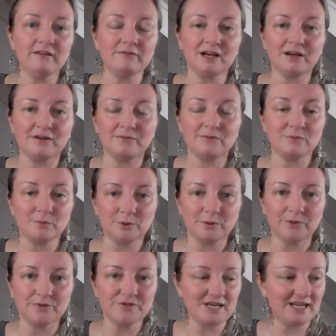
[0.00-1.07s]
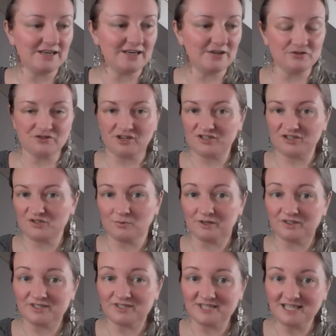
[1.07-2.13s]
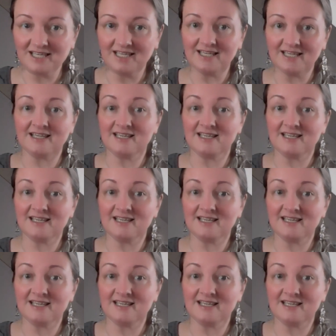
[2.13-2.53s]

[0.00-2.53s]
around the world and doesn't want to see it.